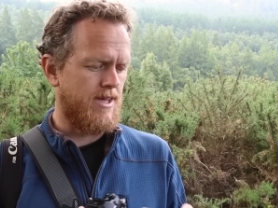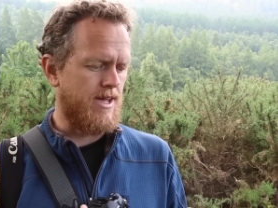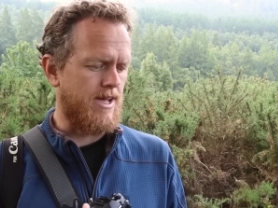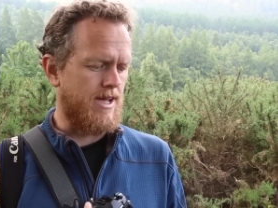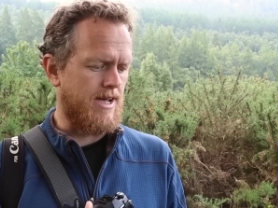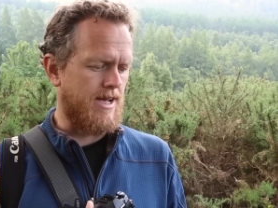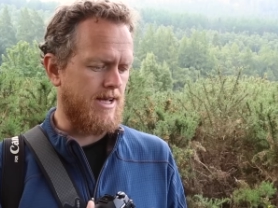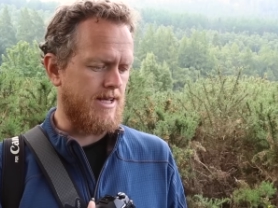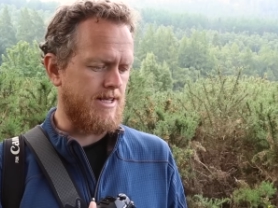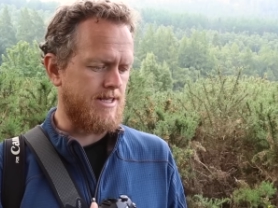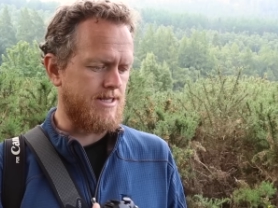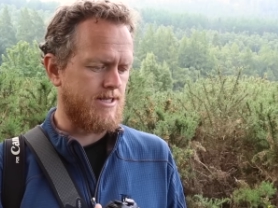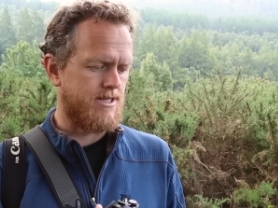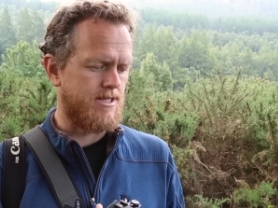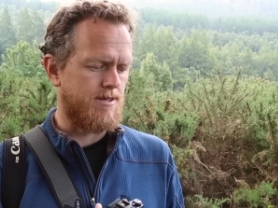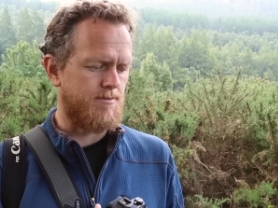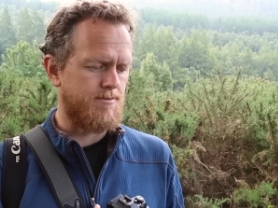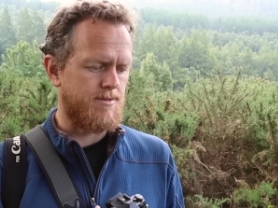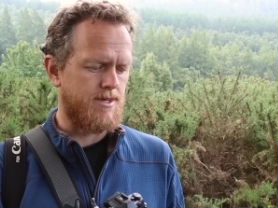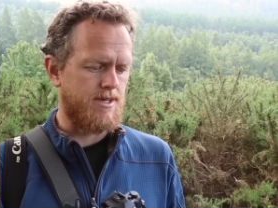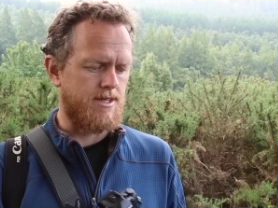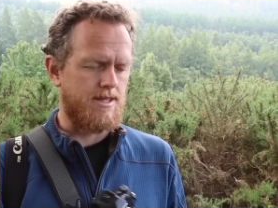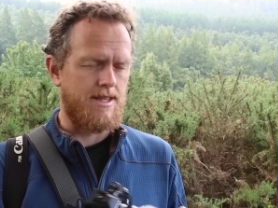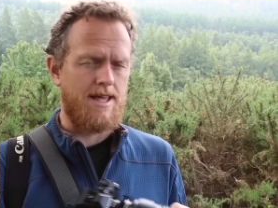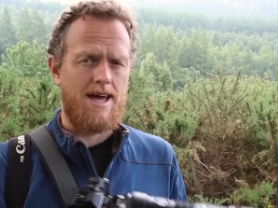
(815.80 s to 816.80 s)
is
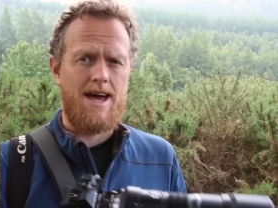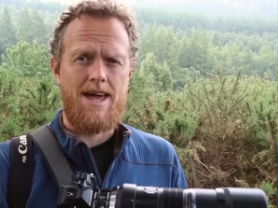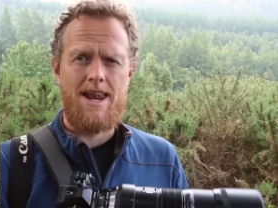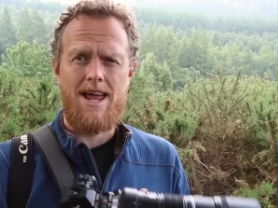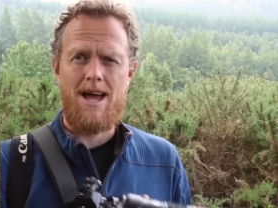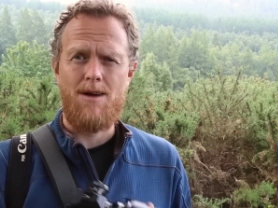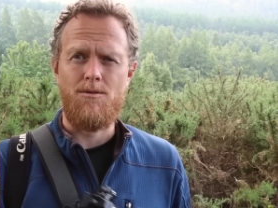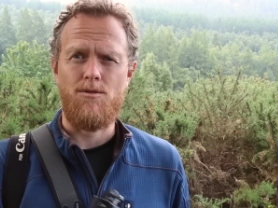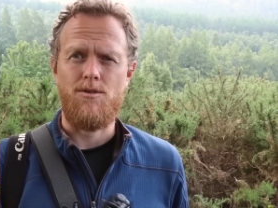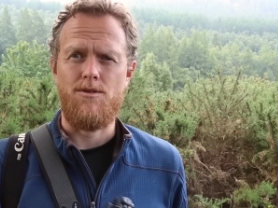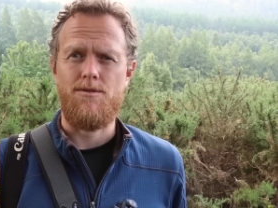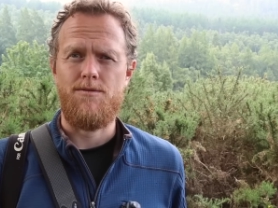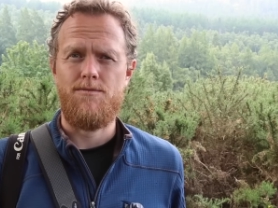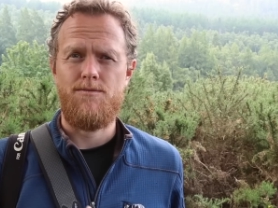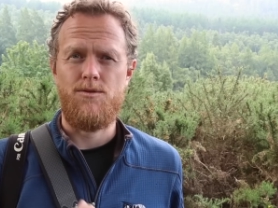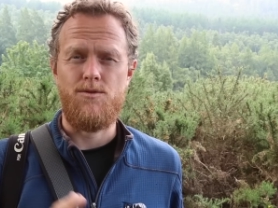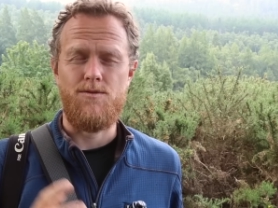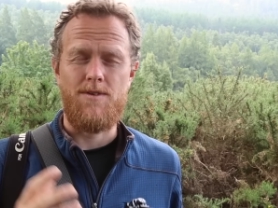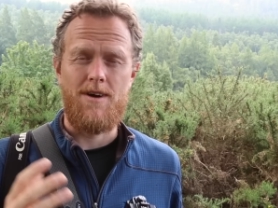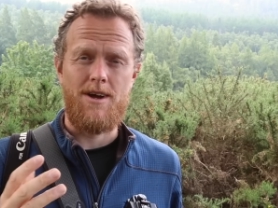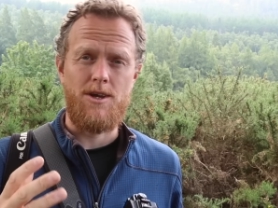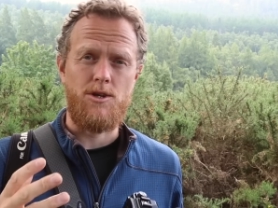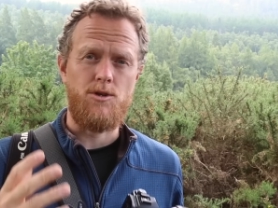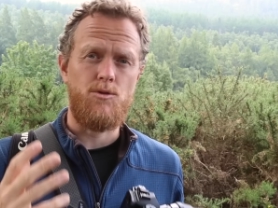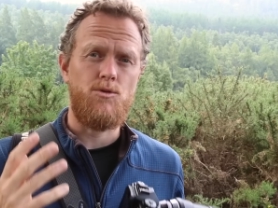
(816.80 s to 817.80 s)
something that I would
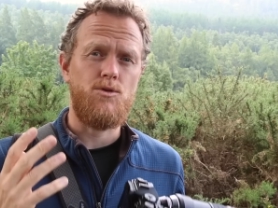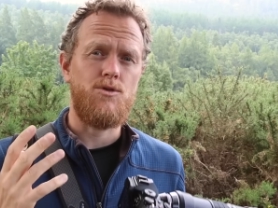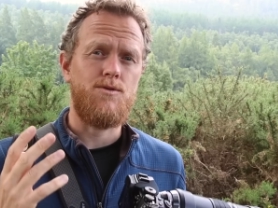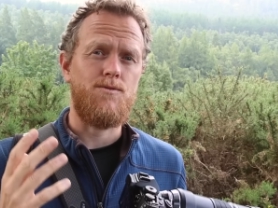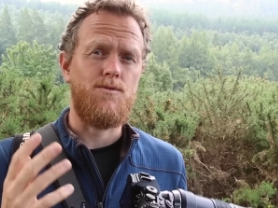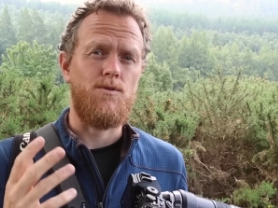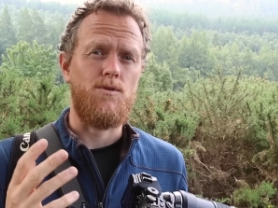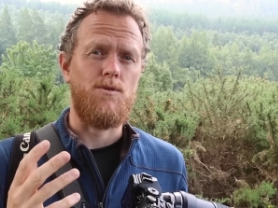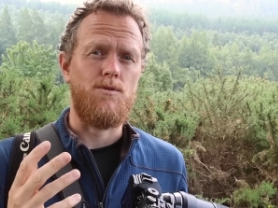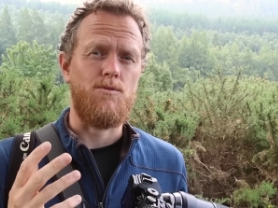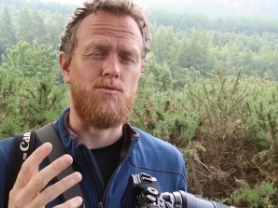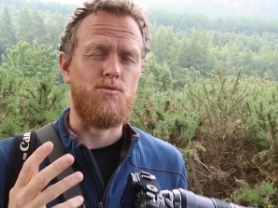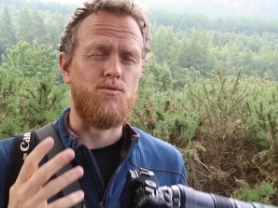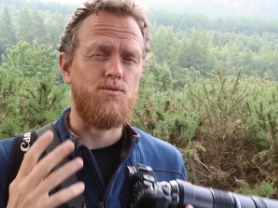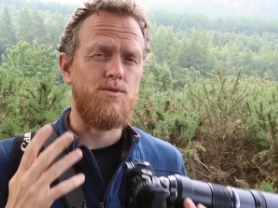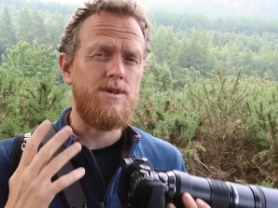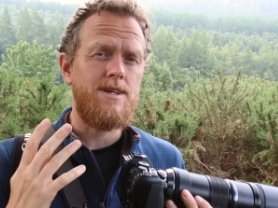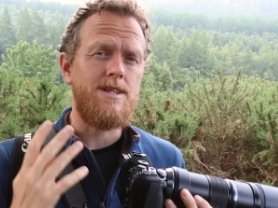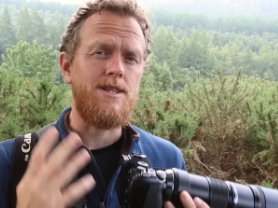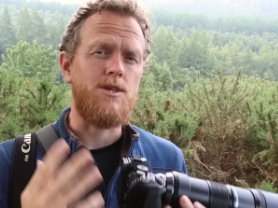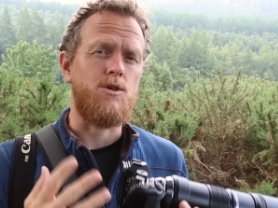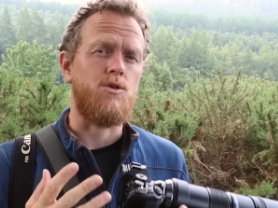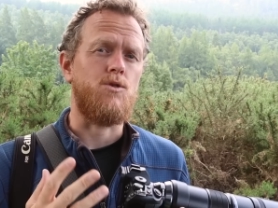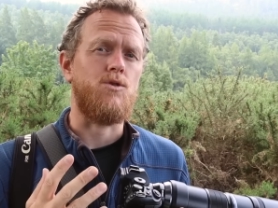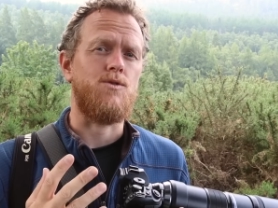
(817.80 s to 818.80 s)
find useful,
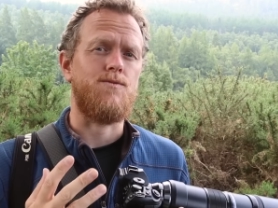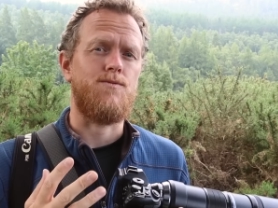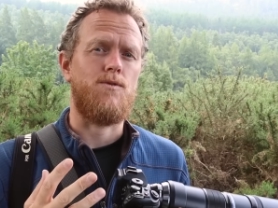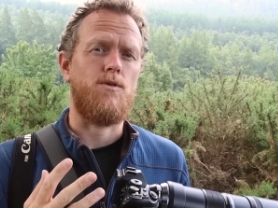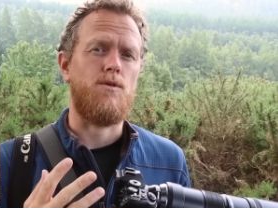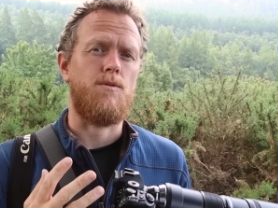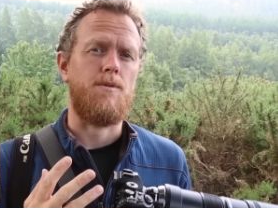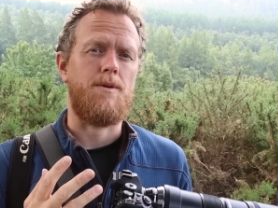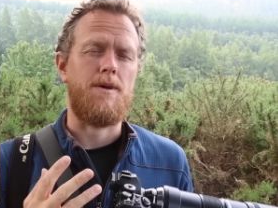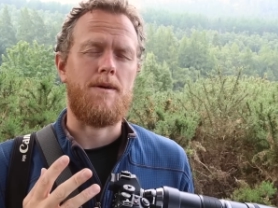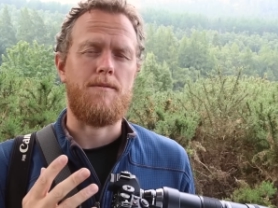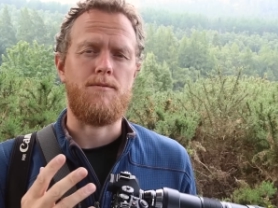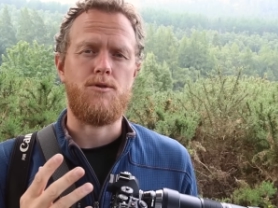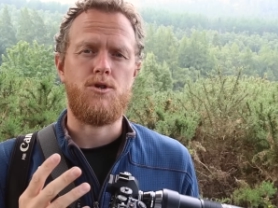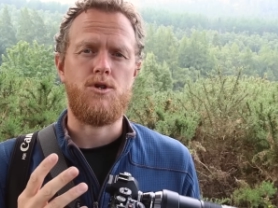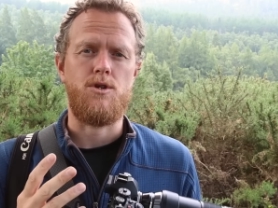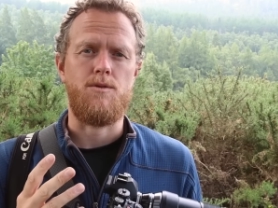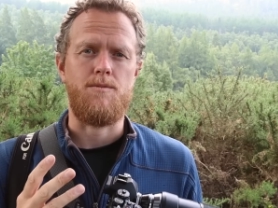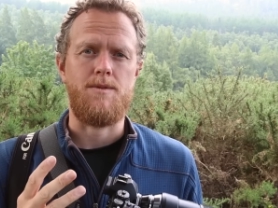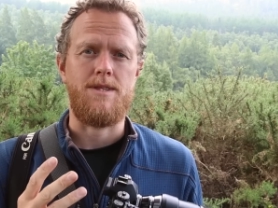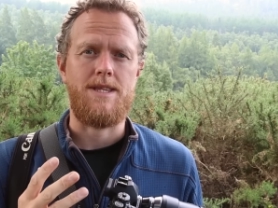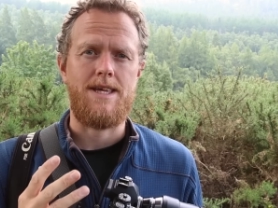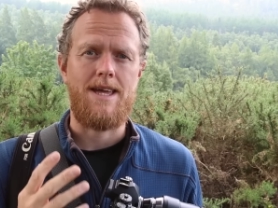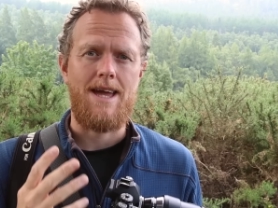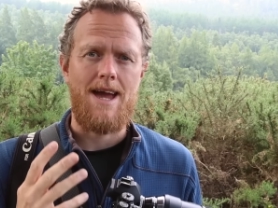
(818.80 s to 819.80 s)
really useful, when I was
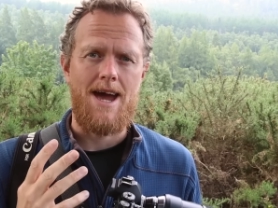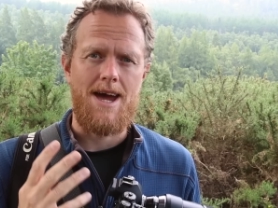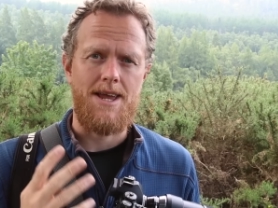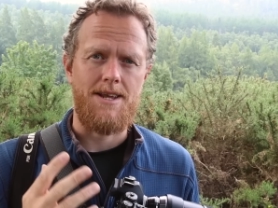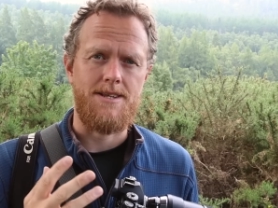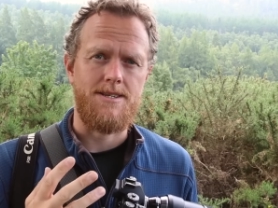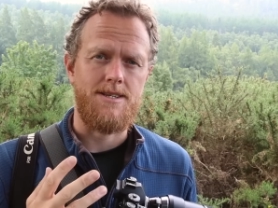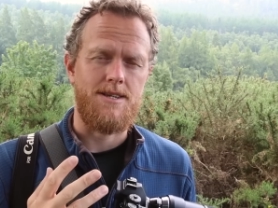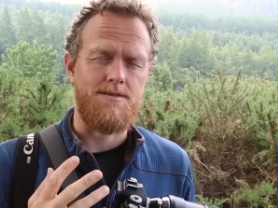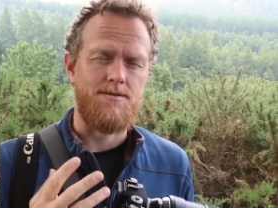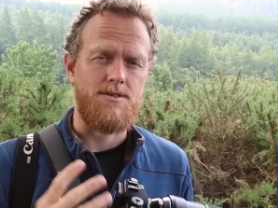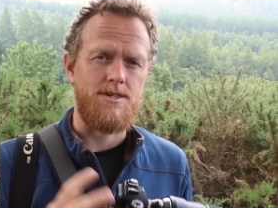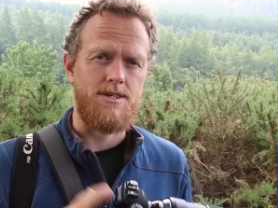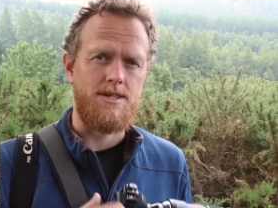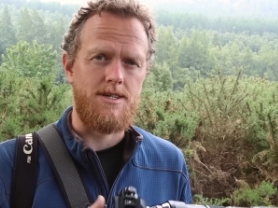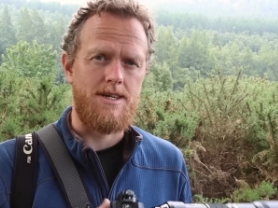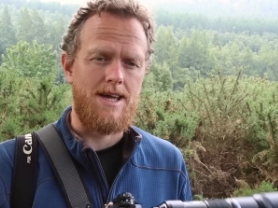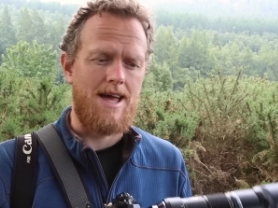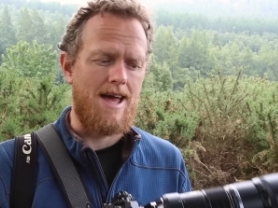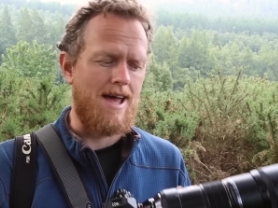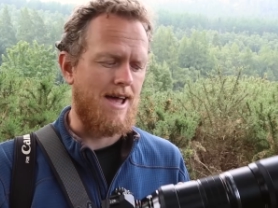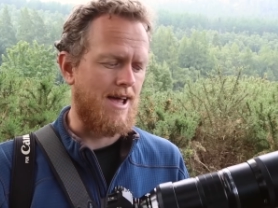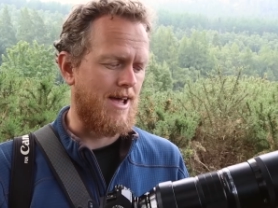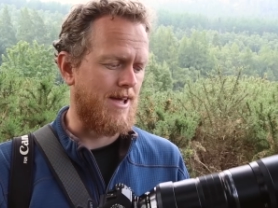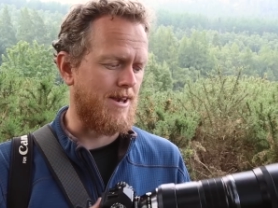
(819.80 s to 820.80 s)
shooting with the Canon 7D
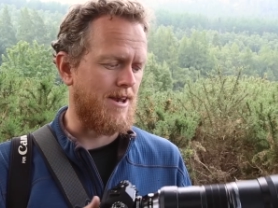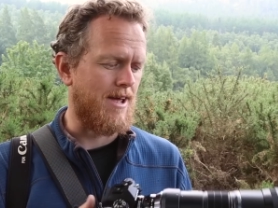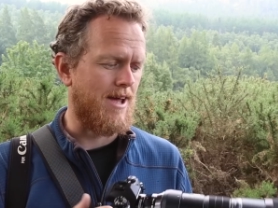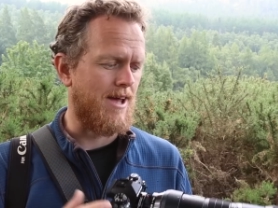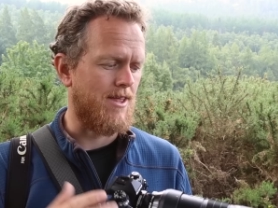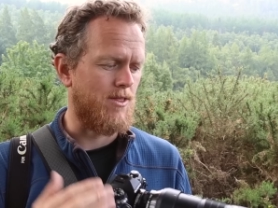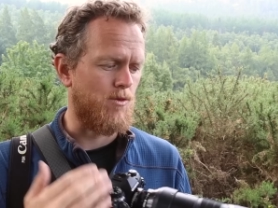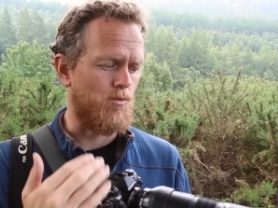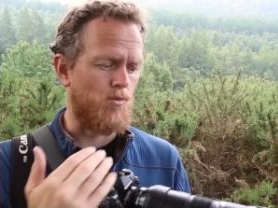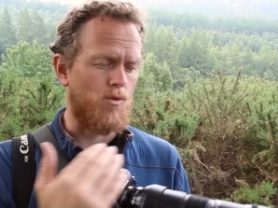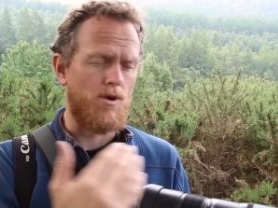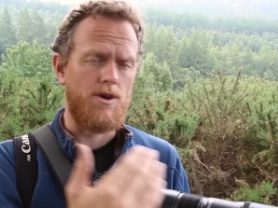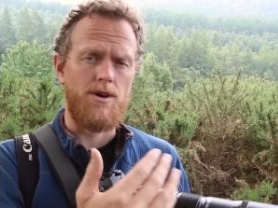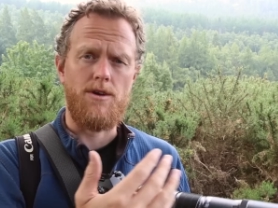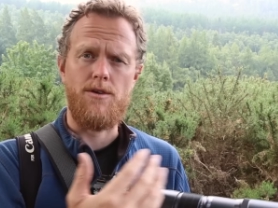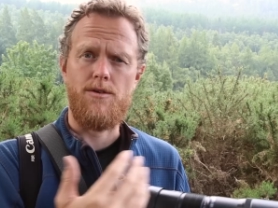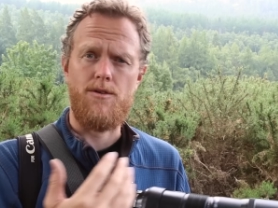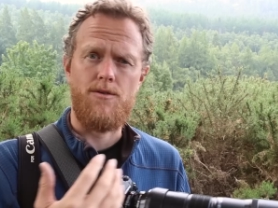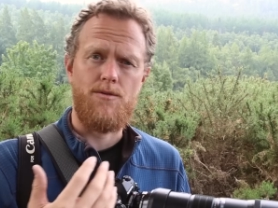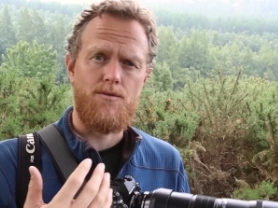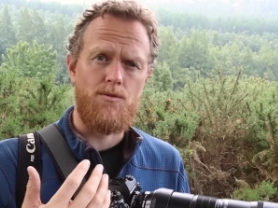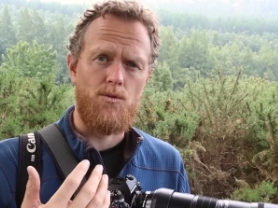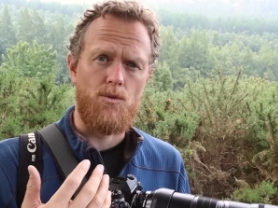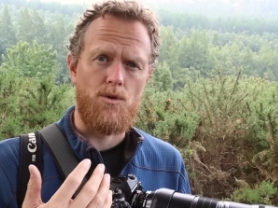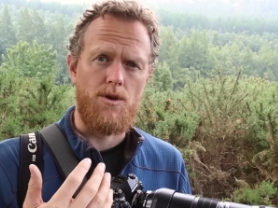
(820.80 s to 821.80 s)
and I had the
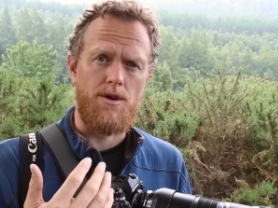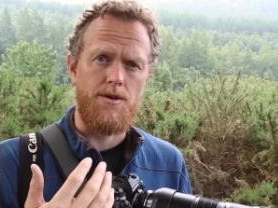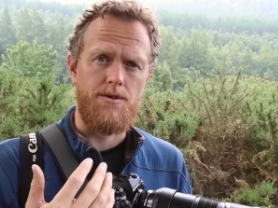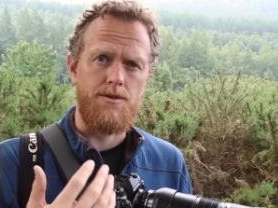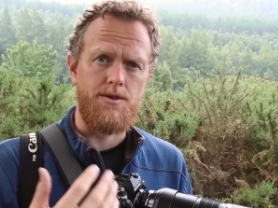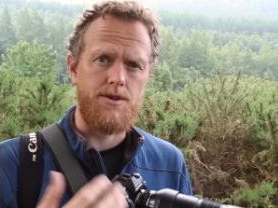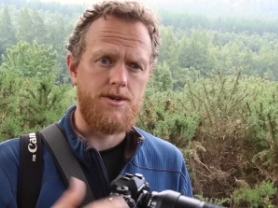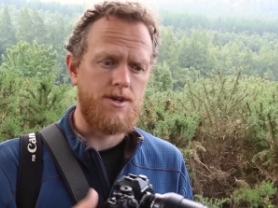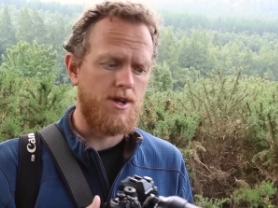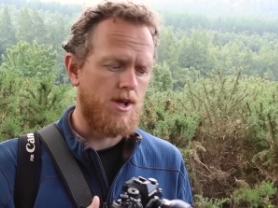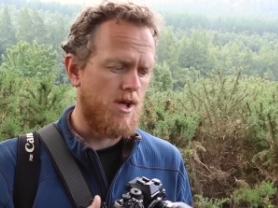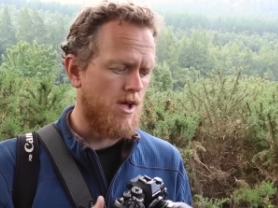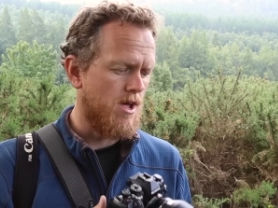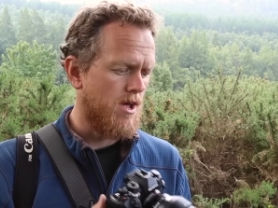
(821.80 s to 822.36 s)
100-400.